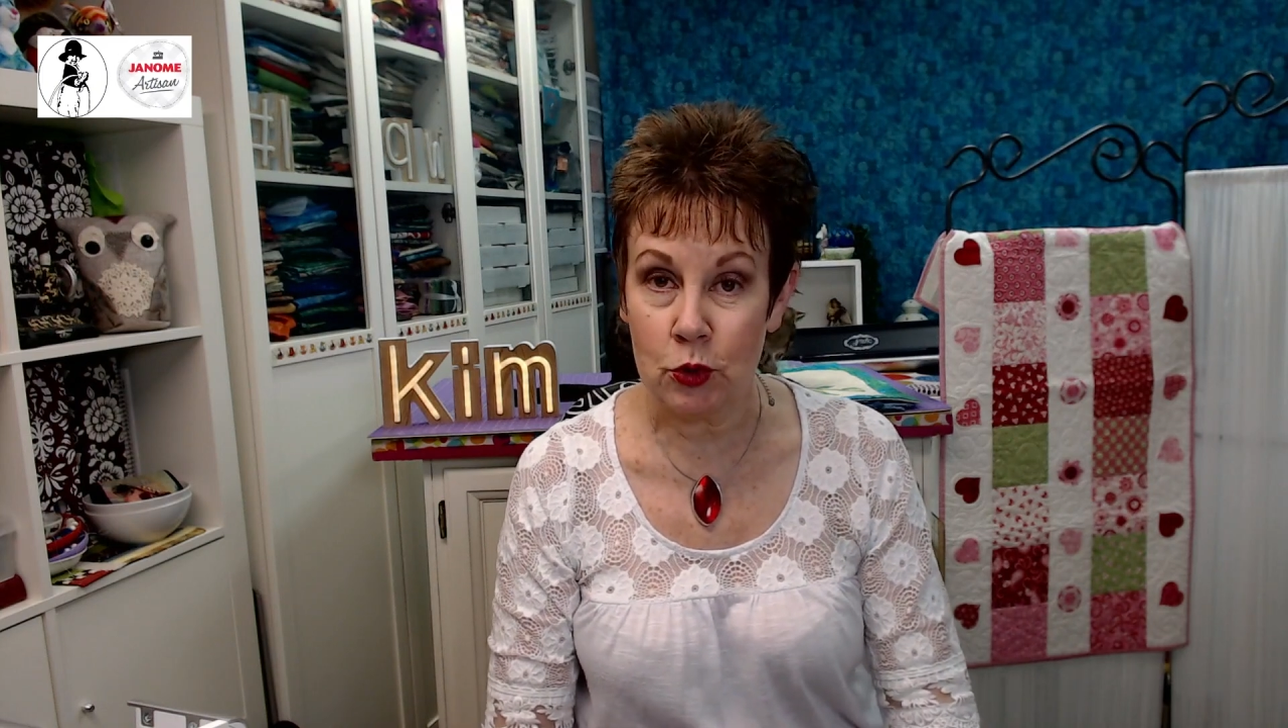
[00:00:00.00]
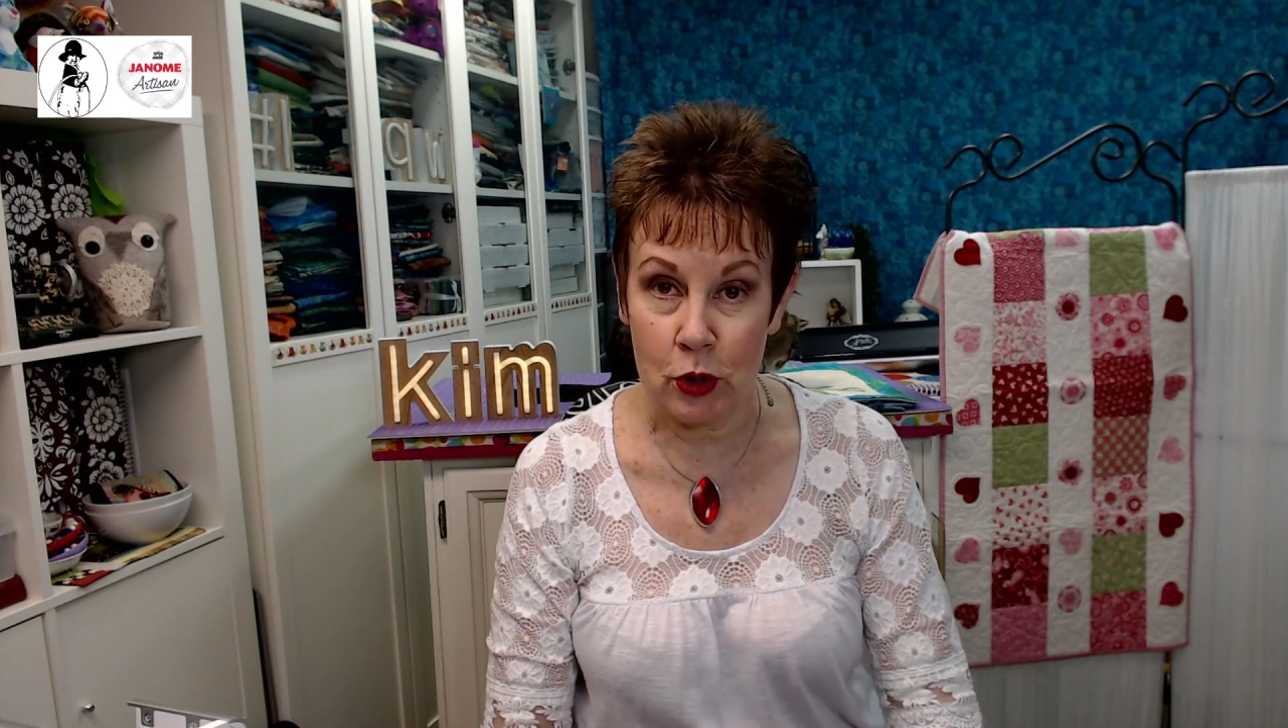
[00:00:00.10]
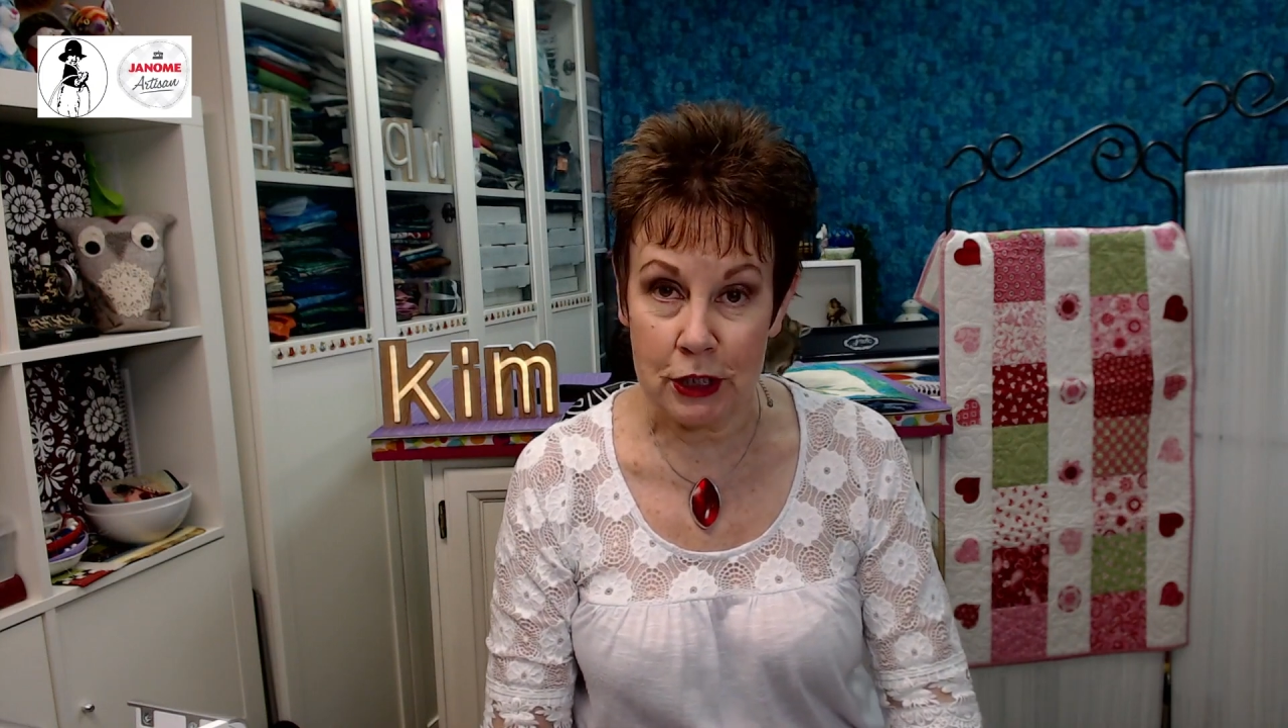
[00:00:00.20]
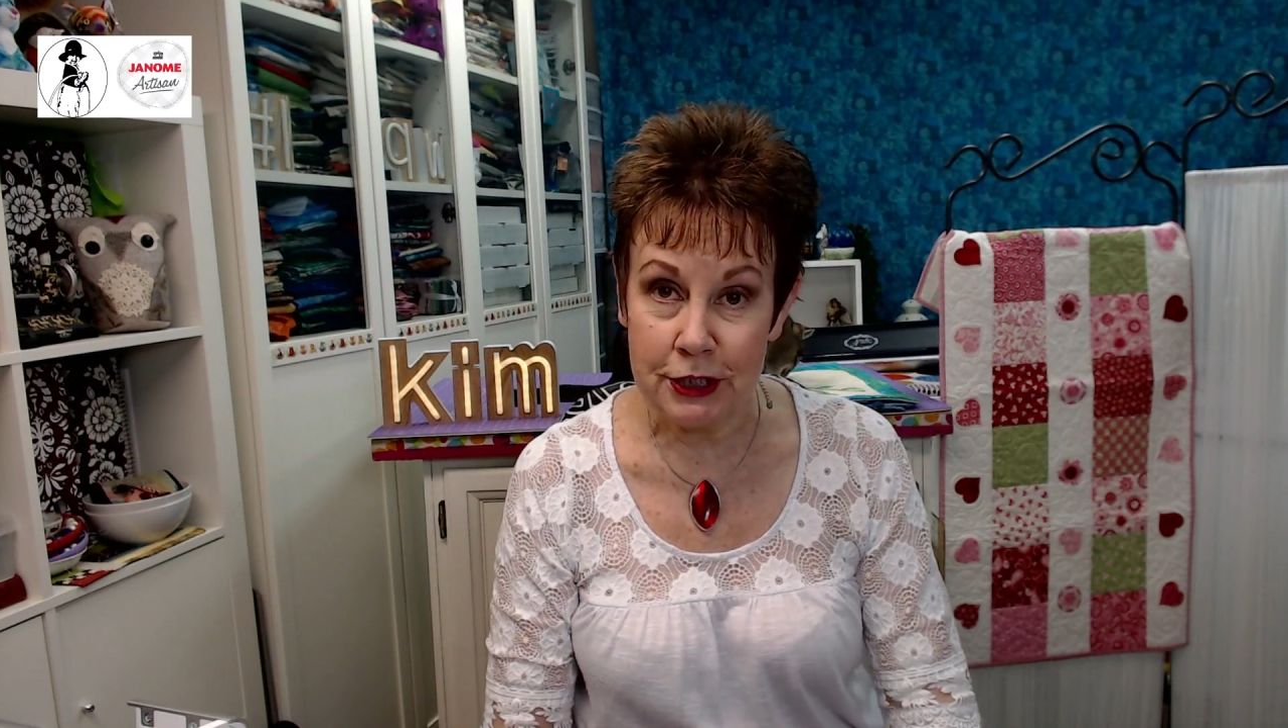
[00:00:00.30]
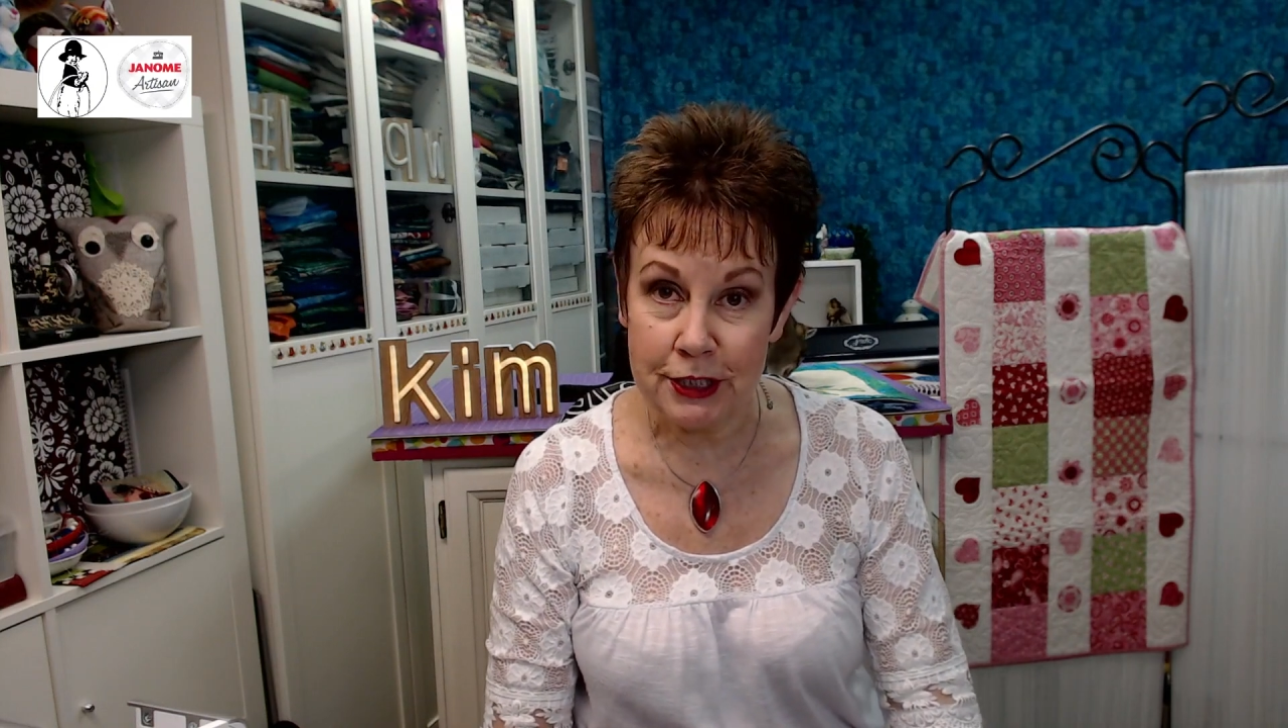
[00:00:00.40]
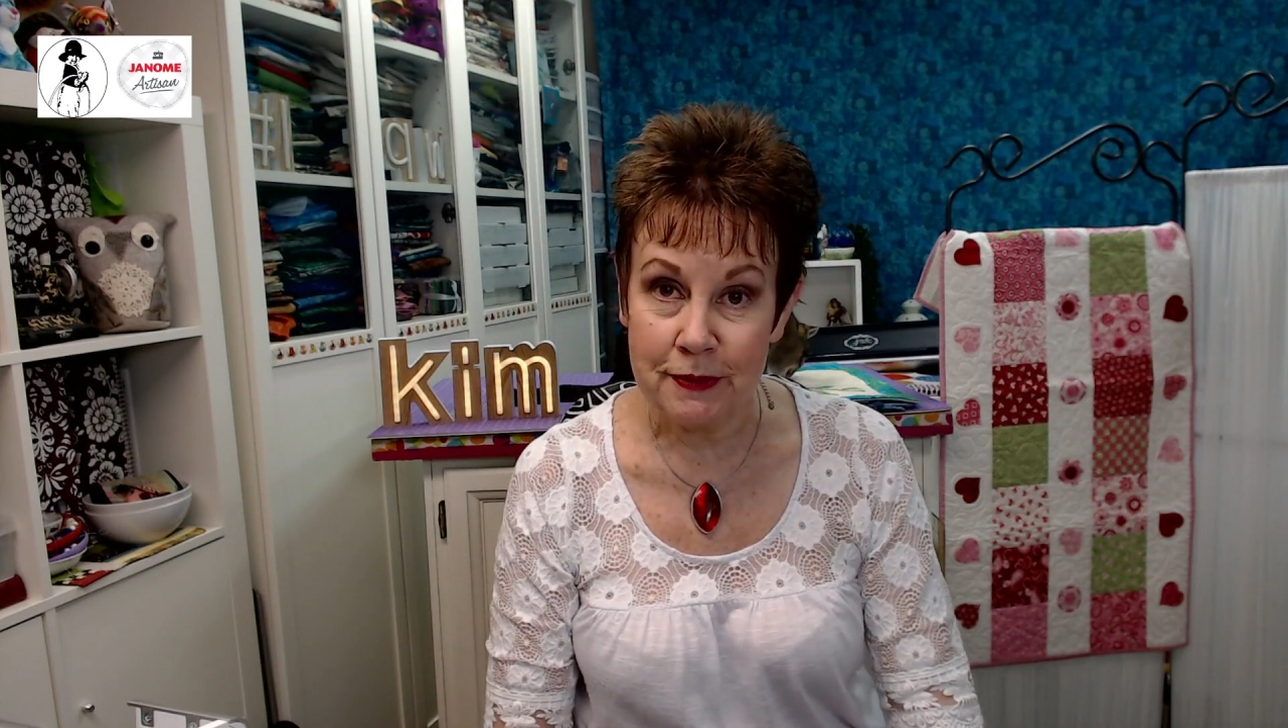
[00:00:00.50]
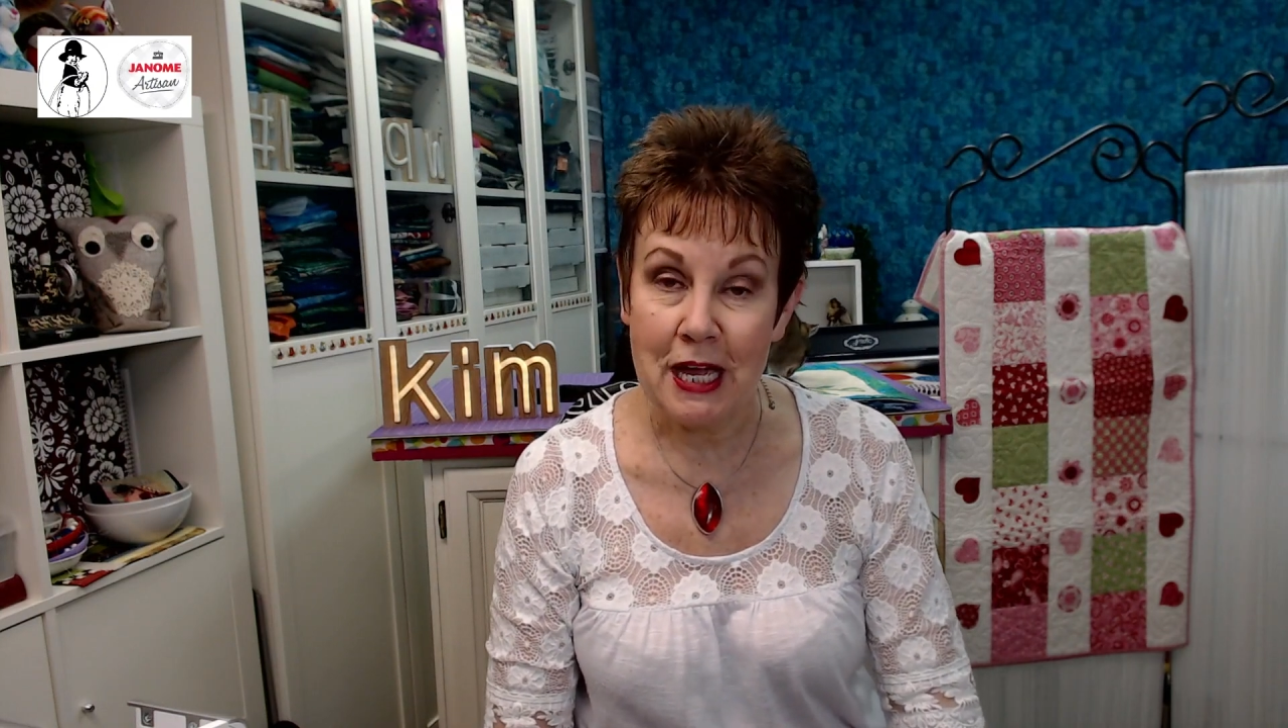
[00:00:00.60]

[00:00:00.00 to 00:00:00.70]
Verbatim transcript: Quilts.